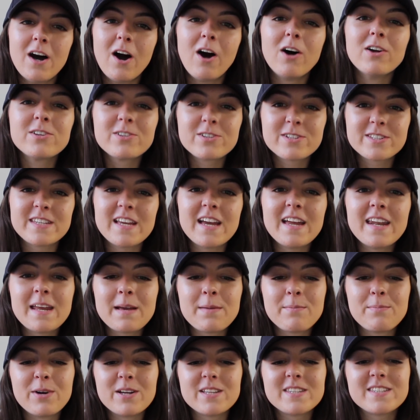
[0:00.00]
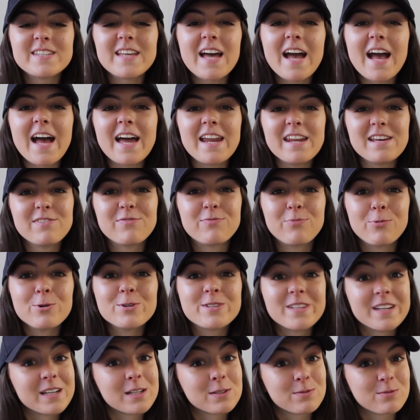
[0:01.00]
understanding but sad if
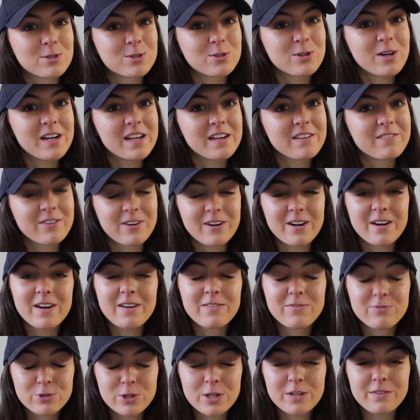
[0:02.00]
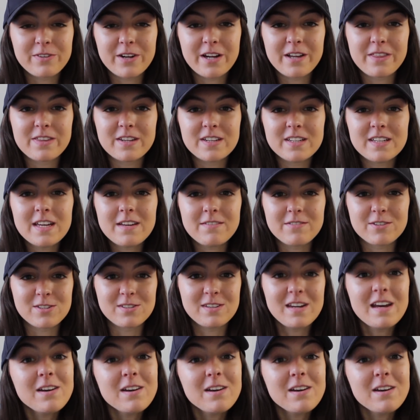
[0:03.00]
Porzingis was trading for traded for Anthony Davis.